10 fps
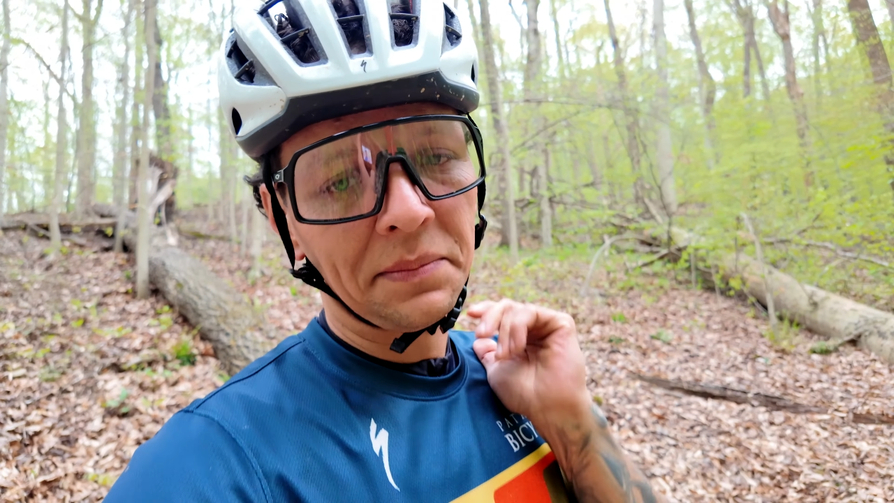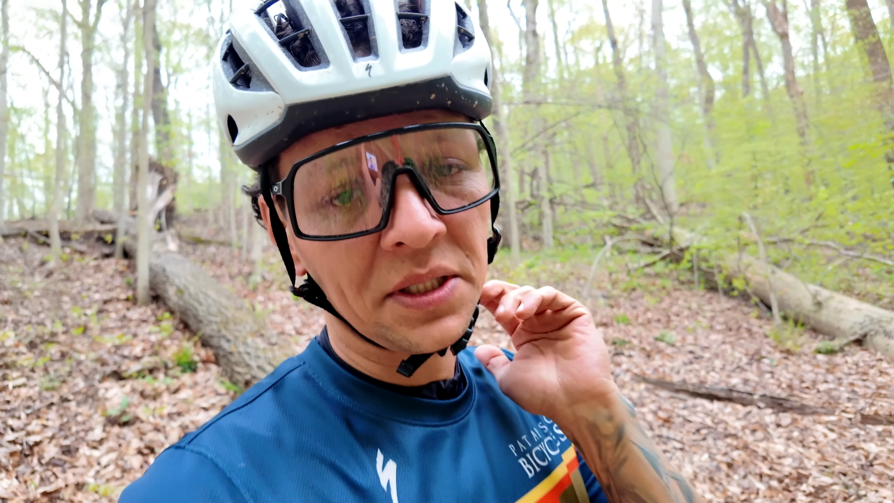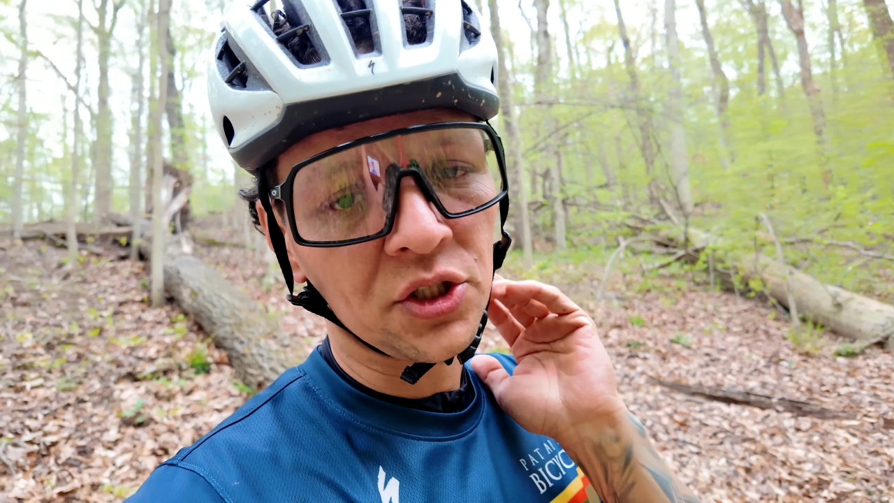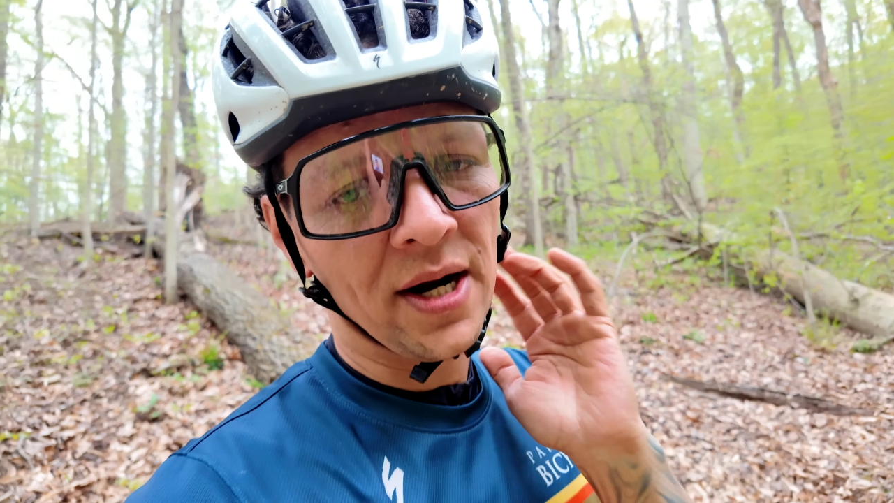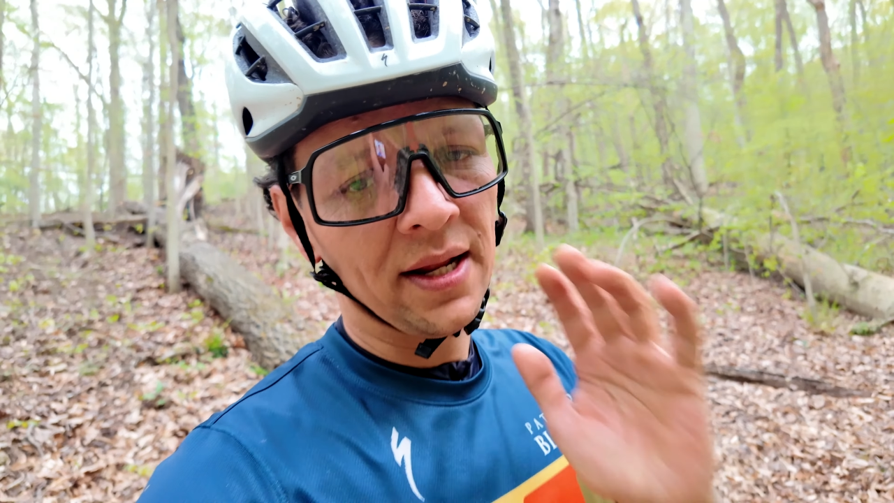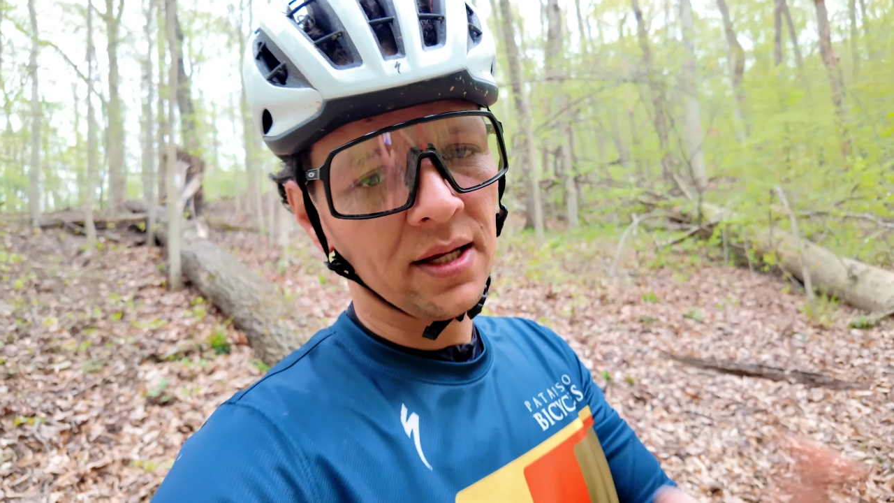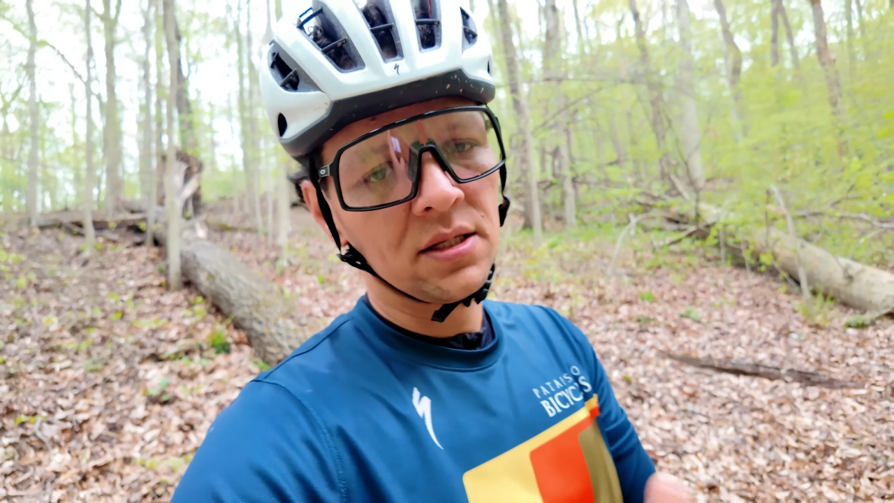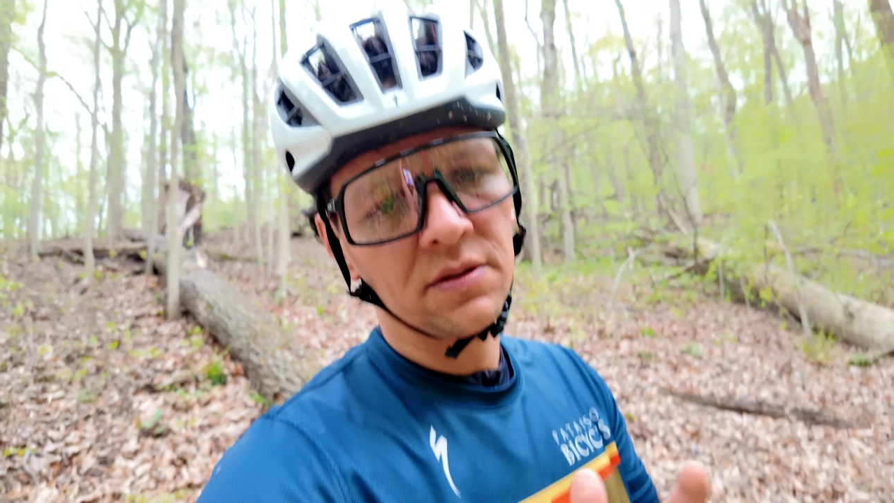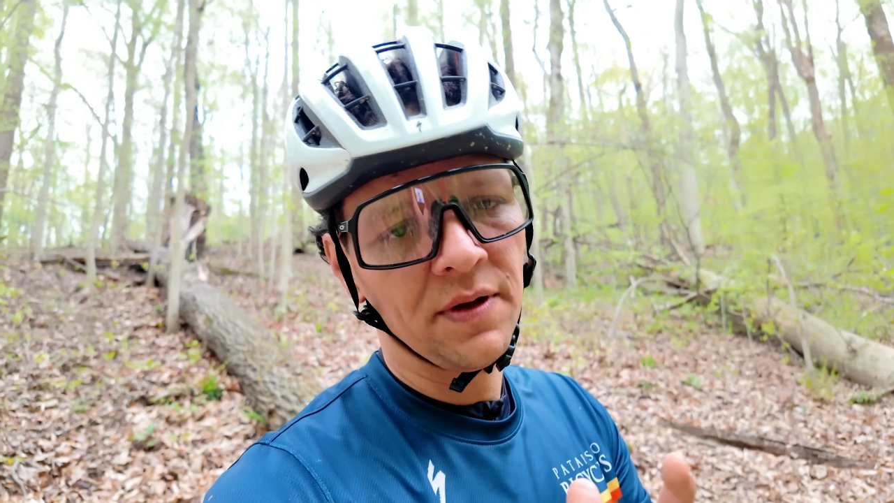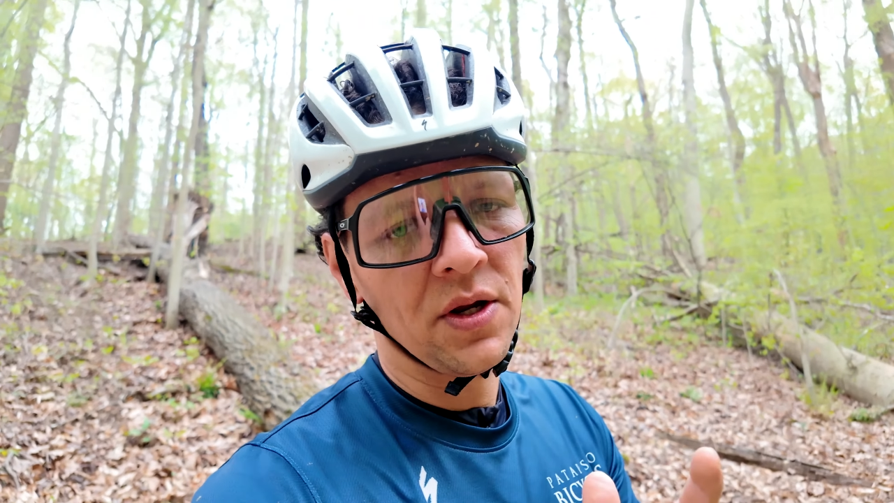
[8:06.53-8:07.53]
I'm going to try and
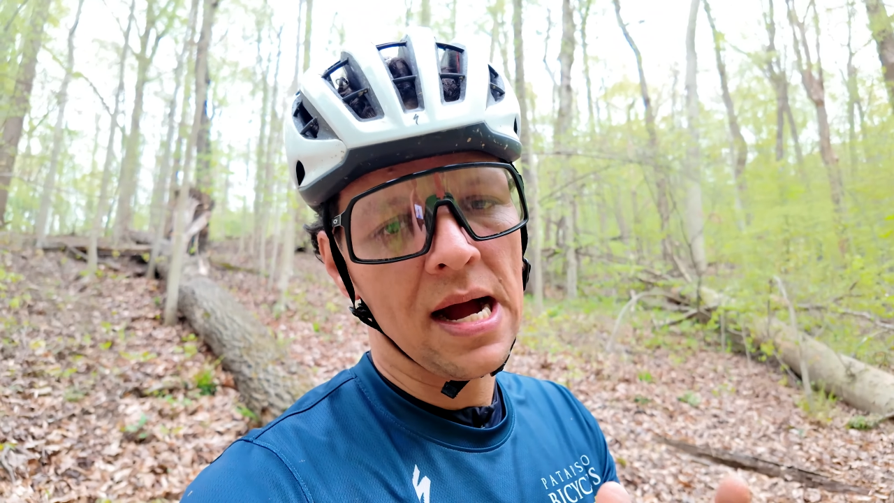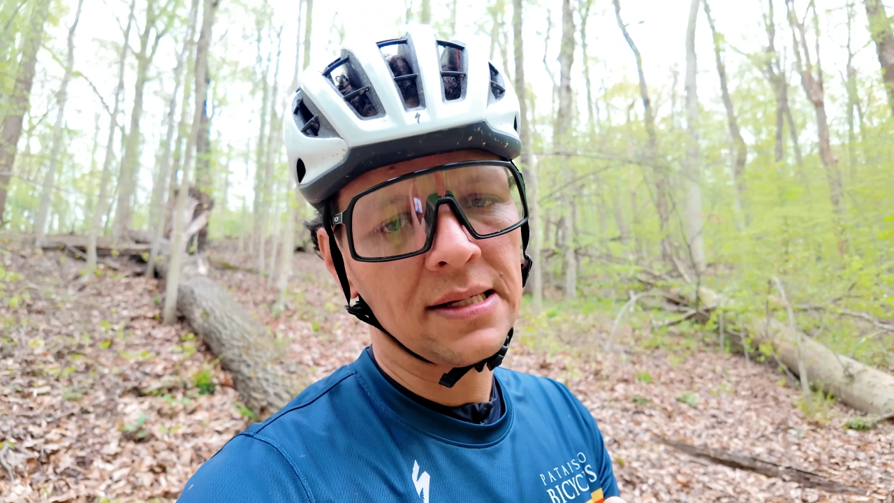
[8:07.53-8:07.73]
get this video